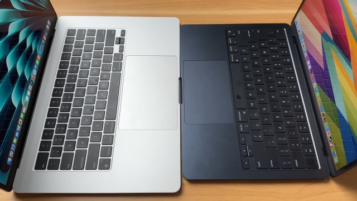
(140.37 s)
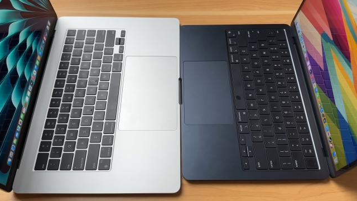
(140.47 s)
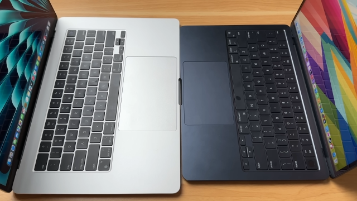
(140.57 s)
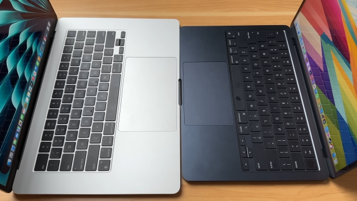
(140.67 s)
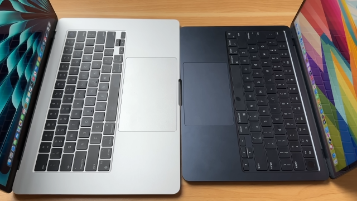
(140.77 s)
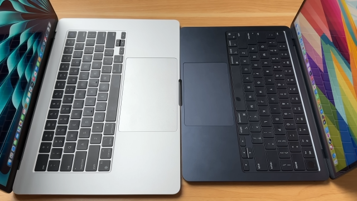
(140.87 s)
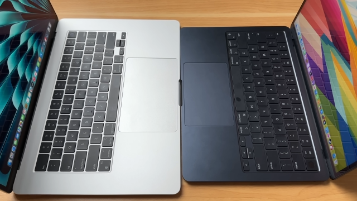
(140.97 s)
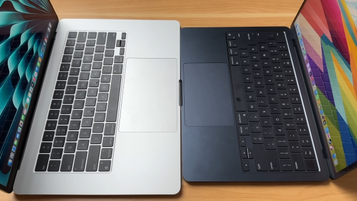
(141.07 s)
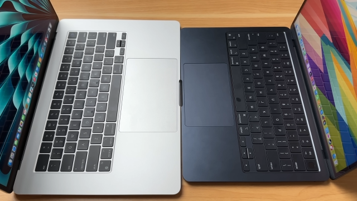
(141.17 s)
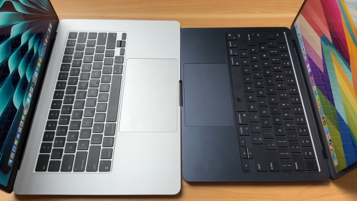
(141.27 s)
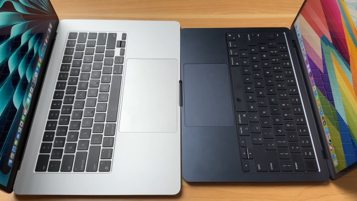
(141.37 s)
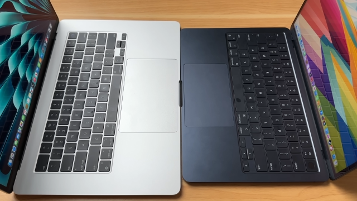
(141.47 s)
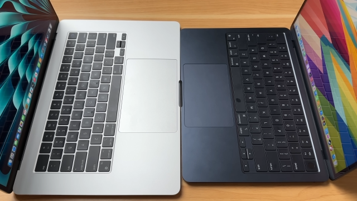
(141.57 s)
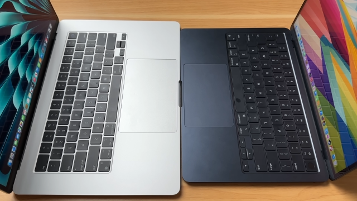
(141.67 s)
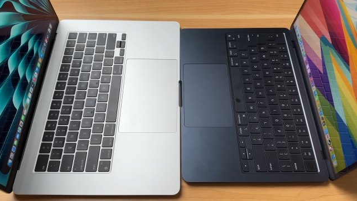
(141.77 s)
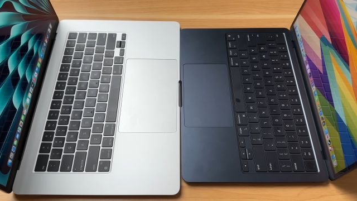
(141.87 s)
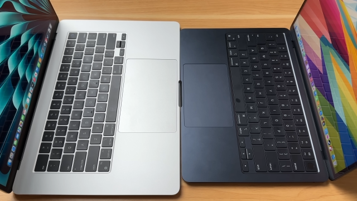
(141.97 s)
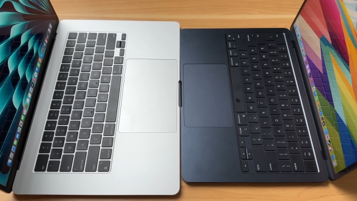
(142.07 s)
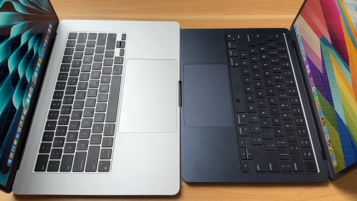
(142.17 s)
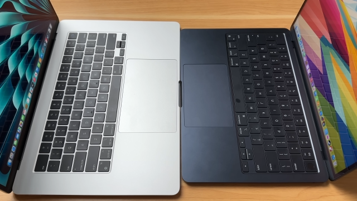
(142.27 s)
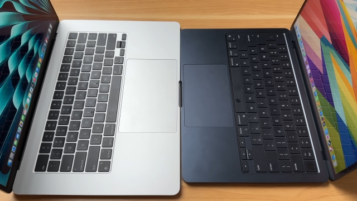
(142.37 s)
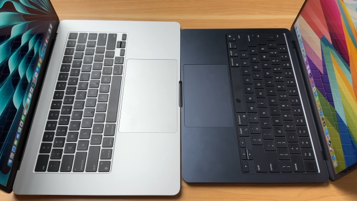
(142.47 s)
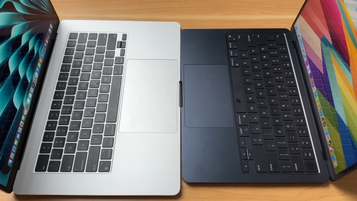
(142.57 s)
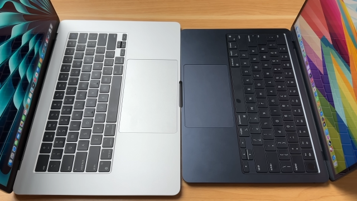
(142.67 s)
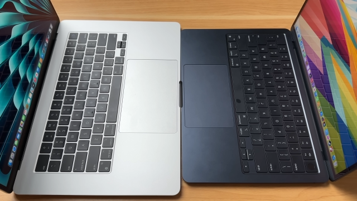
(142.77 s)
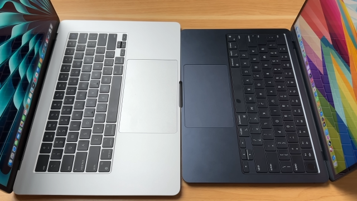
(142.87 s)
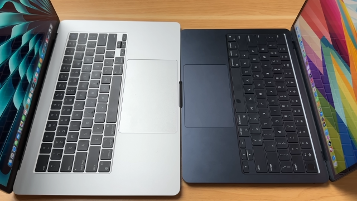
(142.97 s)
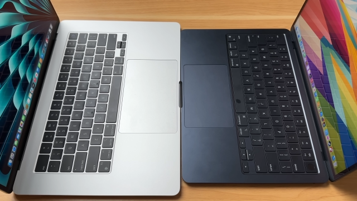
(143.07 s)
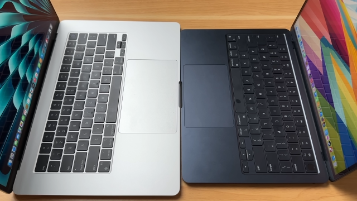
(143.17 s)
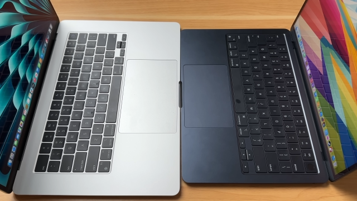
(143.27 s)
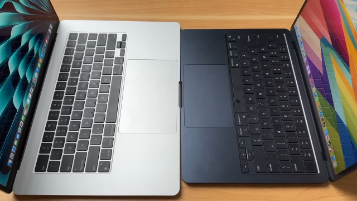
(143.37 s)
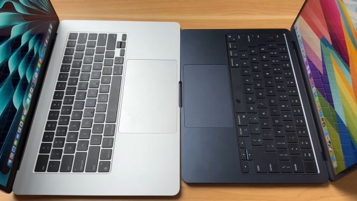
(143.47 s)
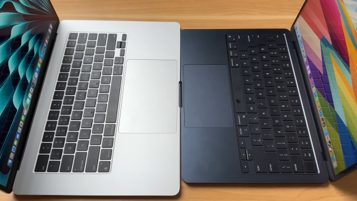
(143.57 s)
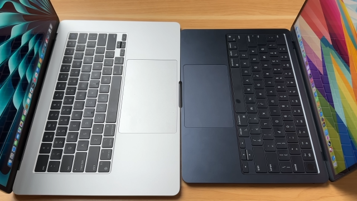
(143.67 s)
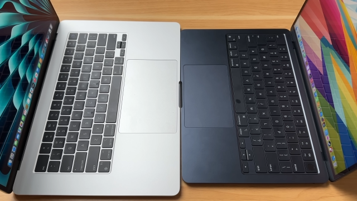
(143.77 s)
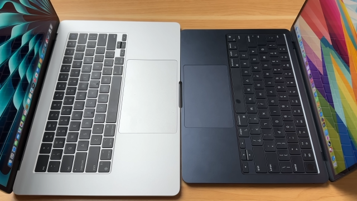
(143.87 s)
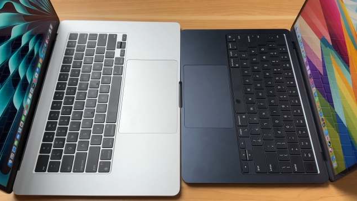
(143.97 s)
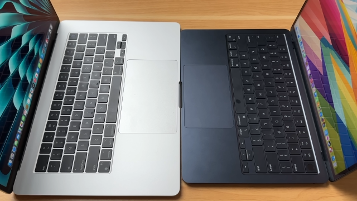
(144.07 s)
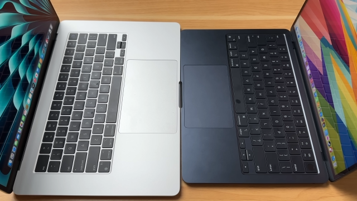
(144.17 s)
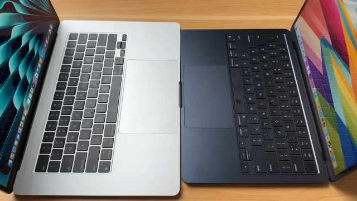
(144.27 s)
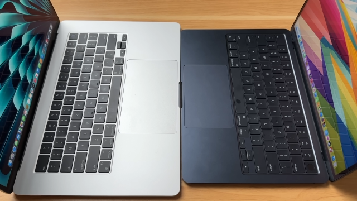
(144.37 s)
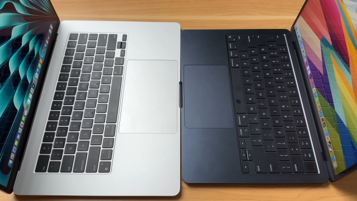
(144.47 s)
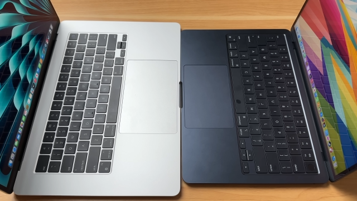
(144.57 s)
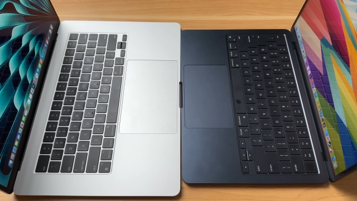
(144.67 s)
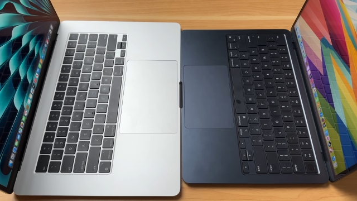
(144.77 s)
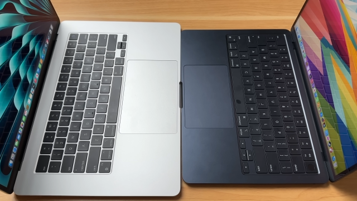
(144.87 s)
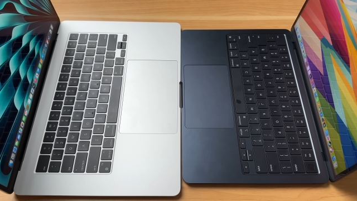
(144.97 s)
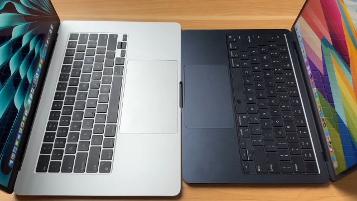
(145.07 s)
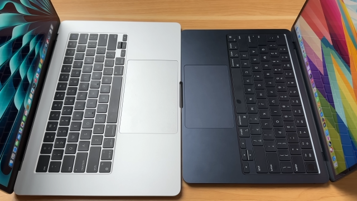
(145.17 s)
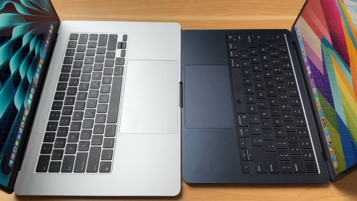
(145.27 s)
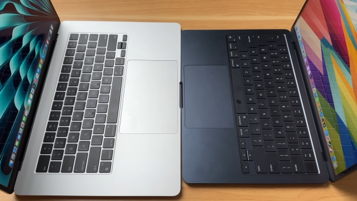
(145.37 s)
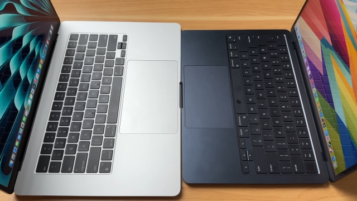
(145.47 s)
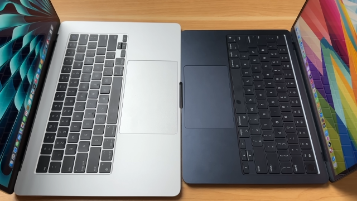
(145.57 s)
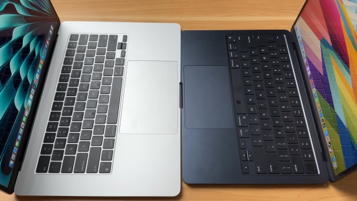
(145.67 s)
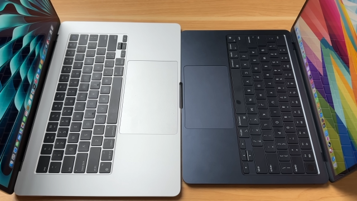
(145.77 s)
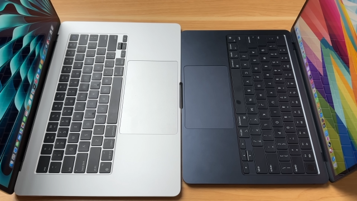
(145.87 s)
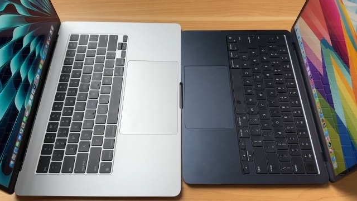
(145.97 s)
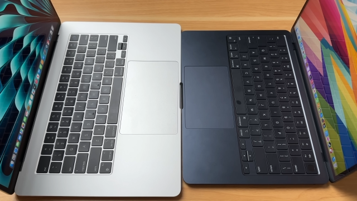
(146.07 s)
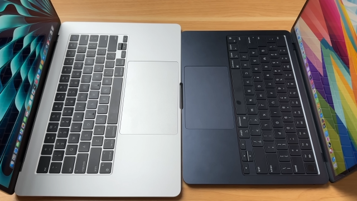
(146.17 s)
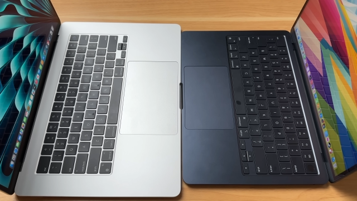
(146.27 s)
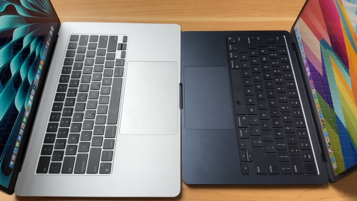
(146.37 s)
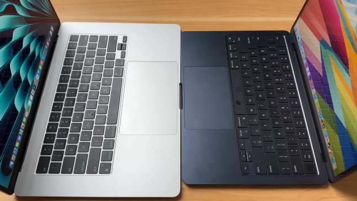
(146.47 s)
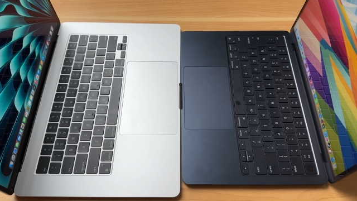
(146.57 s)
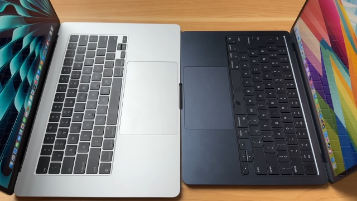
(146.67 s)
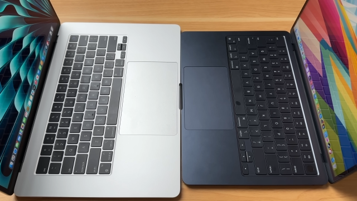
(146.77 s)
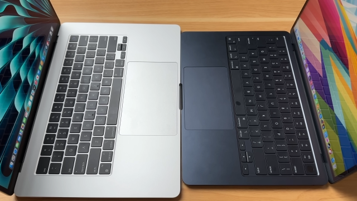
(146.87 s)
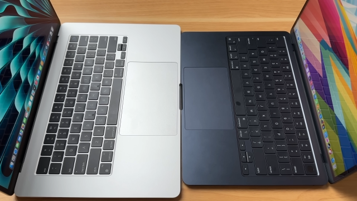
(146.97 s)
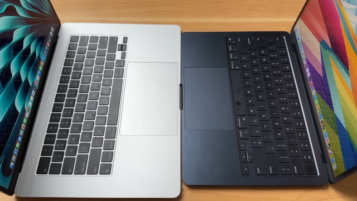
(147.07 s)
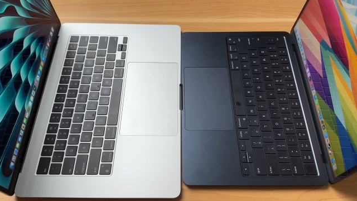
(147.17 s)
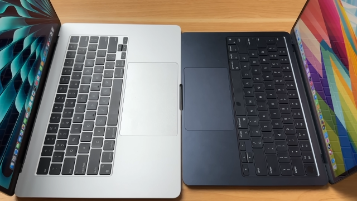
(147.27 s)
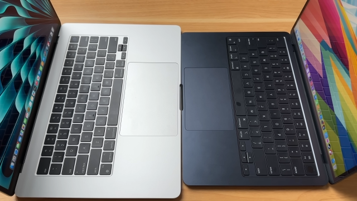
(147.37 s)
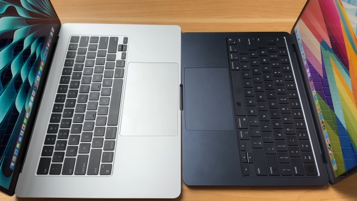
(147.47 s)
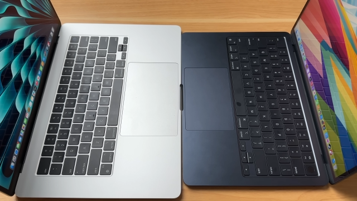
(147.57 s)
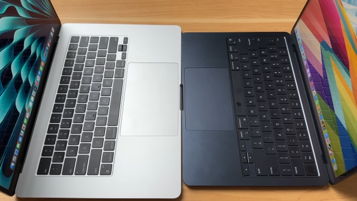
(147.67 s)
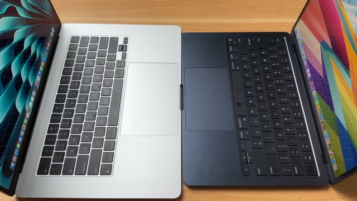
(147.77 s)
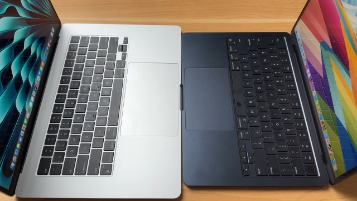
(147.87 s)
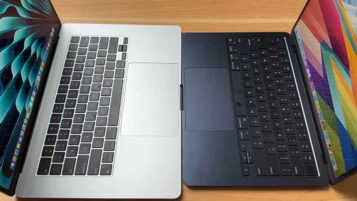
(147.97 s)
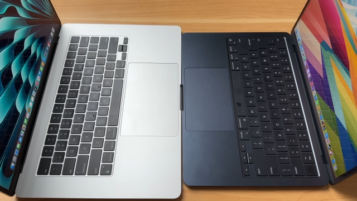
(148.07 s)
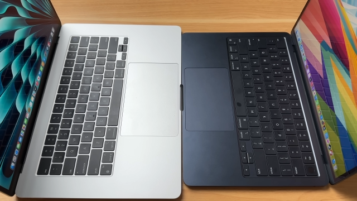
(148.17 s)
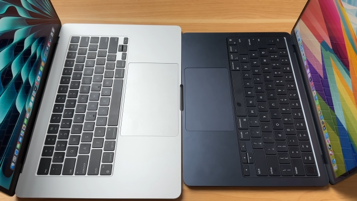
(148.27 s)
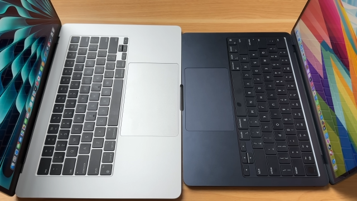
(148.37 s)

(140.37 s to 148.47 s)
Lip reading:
No face is visible, so there are no lips to read.